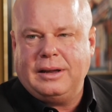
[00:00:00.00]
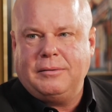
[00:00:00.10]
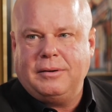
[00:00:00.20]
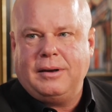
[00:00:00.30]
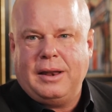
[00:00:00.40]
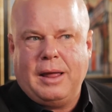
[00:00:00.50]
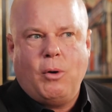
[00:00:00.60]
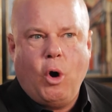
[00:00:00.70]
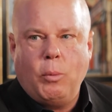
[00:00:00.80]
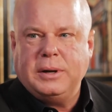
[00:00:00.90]
And I'm
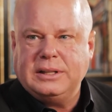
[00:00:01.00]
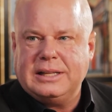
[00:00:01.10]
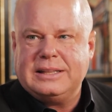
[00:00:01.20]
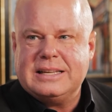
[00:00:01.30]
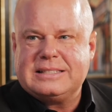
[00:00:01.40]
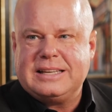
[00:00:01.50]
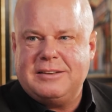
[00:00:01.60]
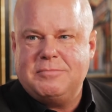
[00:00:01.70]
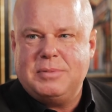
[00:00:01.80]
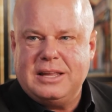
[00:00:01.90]
hoping that this
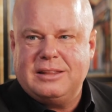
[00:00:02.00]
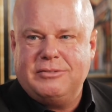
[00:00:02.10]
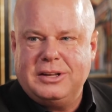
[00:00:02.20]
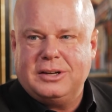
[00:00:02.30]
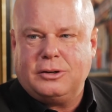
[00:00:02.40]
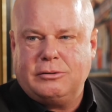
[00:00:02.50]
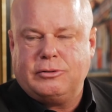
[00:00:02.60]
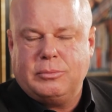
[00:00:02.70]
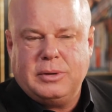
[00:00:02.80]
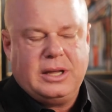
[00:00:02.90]
can be the vehicle
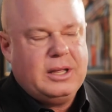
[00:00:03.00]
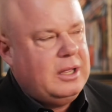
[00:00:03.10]
for me.